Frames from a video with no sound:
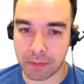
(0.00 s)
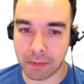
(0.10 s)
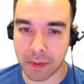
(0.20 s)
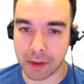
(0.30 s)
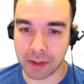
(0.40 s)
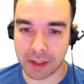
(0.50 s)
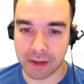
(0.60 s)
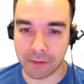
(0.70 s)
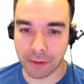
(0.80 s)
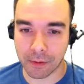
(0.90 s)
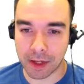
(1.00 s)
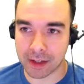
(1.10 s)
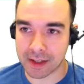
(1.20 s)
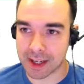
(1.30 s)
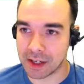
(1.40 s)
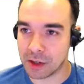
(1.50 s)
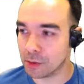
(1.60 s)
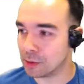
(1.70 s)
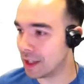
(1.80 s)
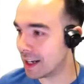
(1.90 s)
ability for me to send
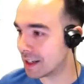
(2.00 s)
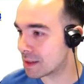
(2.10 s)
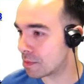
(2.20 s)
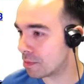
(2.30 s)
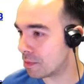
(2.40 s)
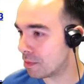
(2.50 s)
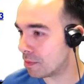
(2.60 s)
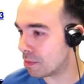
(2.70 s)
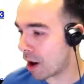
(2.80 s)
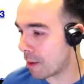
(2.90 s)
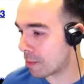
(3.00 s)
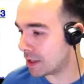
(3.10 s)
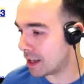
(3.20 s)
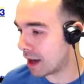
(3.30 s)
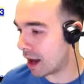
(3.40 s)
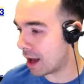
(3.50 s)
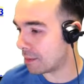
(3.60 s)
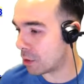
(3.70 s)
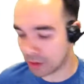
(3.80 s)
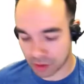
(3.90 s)
you links properly,
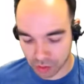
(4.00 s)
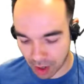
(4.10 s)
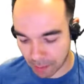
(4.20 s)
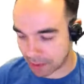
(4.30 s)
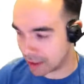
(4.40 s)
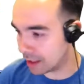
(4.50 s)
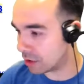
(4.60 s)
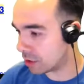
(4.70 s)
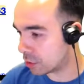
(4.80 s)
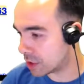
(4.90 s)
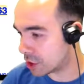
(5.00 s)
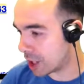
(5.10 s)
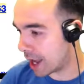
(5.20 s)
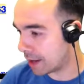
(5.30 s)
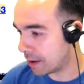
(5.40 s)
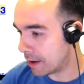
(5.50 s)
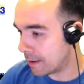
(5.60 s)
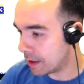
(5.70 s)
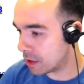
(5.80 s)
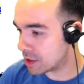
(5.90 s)
I'm going to drop it into the Twitch chat.
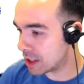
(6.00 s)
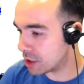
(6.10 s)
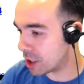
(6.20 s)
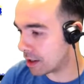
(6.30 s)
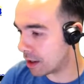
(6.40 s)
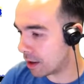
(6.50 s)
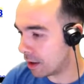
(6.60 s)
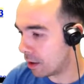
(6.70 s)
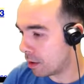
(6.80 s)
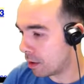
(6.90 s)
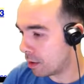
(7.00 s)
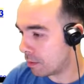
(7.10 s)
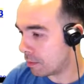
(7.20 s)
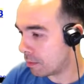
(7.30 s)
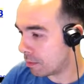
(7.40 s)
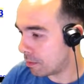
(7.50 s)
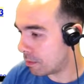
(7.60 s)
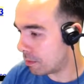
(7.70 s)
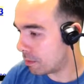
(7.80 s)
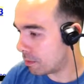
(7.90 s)
Here's the agenda.
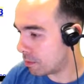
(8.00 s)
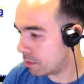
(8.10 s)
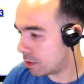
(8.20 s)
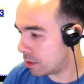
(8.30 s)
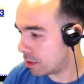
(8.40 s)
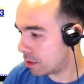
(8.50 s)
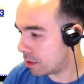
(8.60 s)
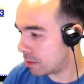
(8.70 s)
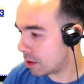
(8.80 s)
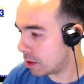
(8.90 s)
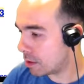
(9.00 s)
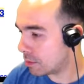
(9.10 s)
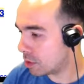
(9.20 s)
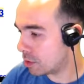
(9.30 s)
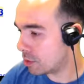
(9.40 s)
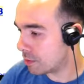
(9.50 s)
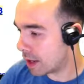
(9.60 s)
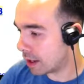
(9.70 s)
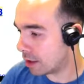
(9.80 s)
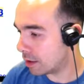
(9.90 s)
Boom,
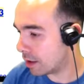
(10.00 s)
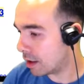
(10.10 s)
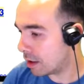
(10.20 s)
hang on.